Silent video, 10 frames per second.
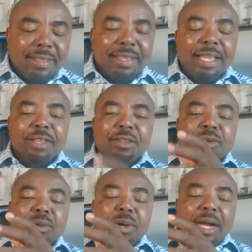that
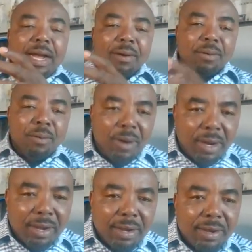you
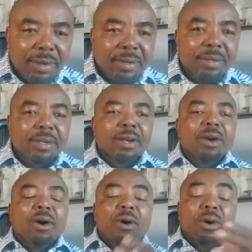acquire
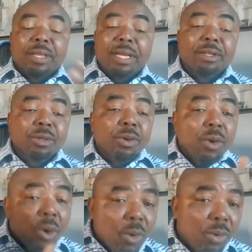or that you
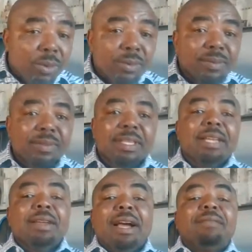owe that
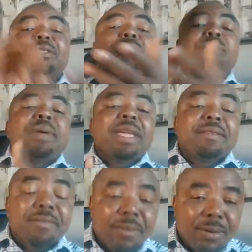you have to pay
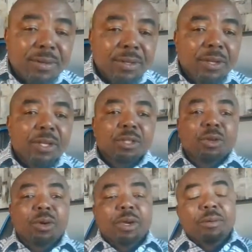for.
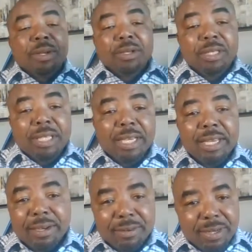So when you take
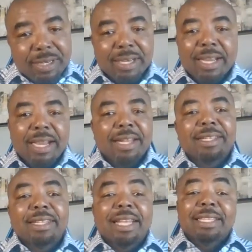a credit card,
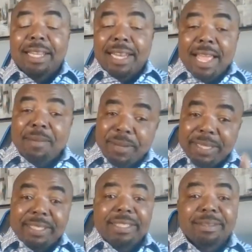that's a
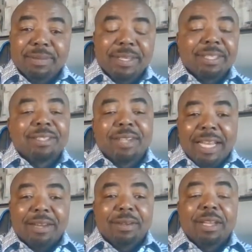liability because you
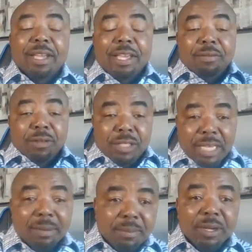gotta, if you
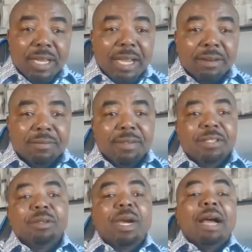take money out of
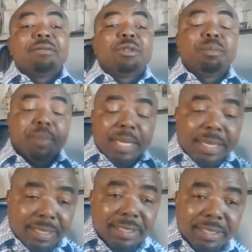it, you have to
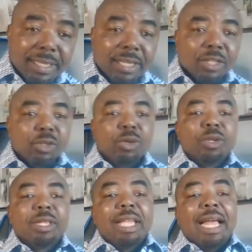pay it. So
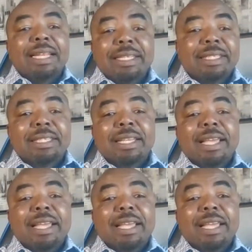that is